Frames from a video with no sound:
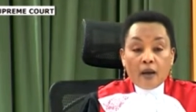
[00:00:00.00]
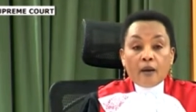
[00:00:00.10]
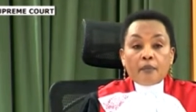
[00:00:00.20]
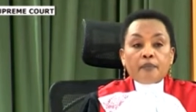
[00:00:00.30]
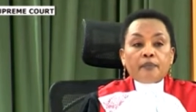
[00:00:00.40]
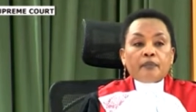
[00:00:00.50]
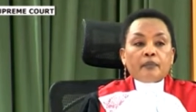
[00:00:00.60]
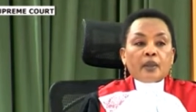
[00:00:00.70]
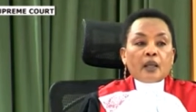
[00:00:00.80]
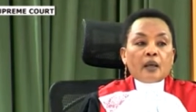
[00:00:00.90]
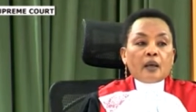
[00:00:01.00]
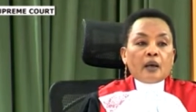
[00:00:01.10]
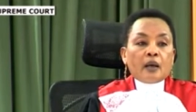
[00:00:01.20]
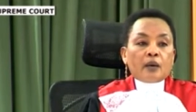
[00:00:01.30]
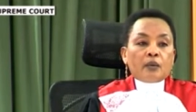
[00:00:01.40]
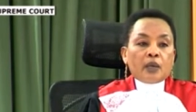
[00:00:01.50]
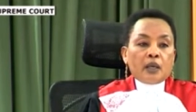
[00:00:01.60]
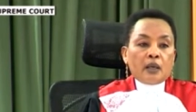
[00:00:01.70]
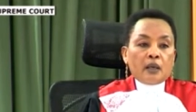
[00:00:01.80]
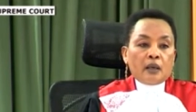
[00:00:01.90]
Um, and
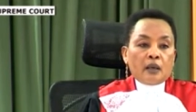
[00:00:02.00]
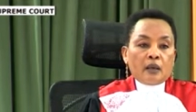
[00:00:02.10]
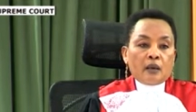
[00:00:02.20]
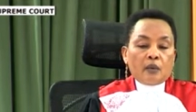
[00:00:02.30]
we,